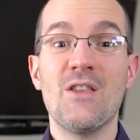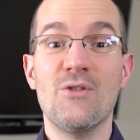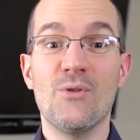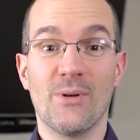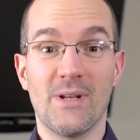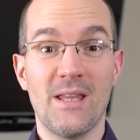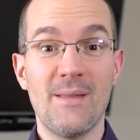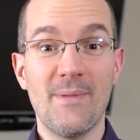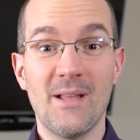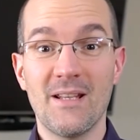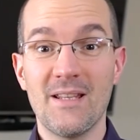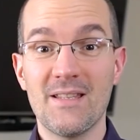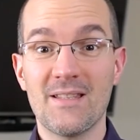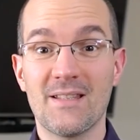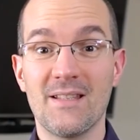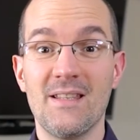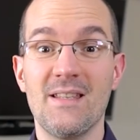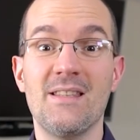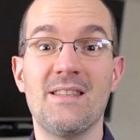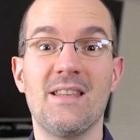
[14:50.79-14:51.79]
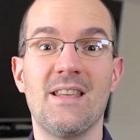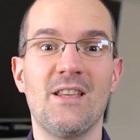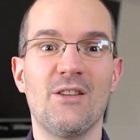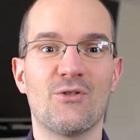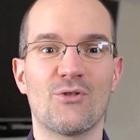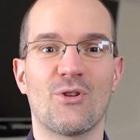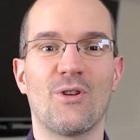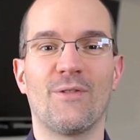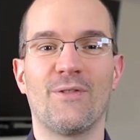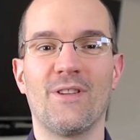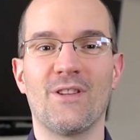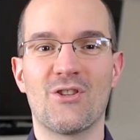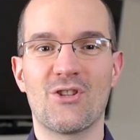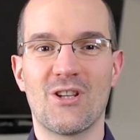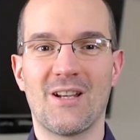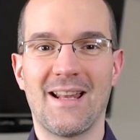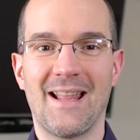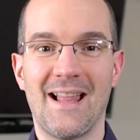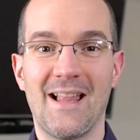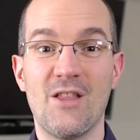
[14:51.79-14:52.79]
Your email list is a traffic
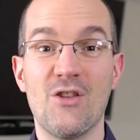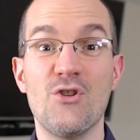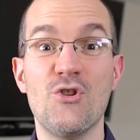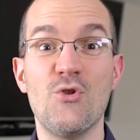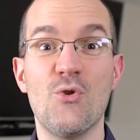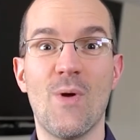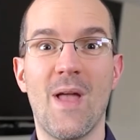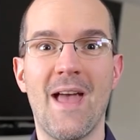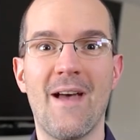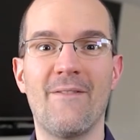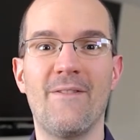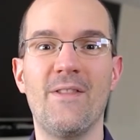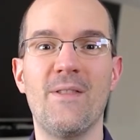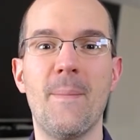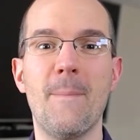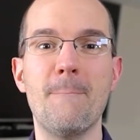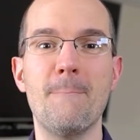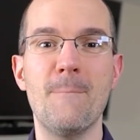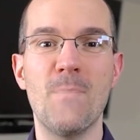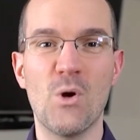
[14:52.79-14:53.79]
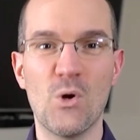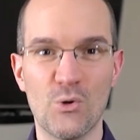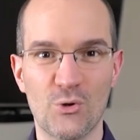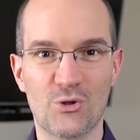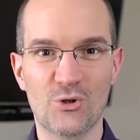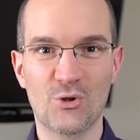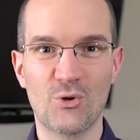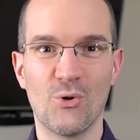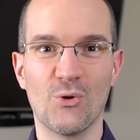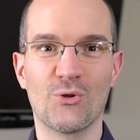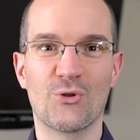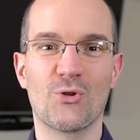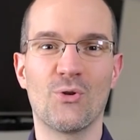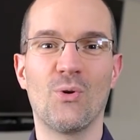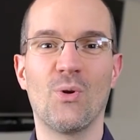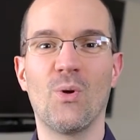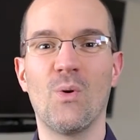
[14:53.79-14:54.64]
channel you have the most control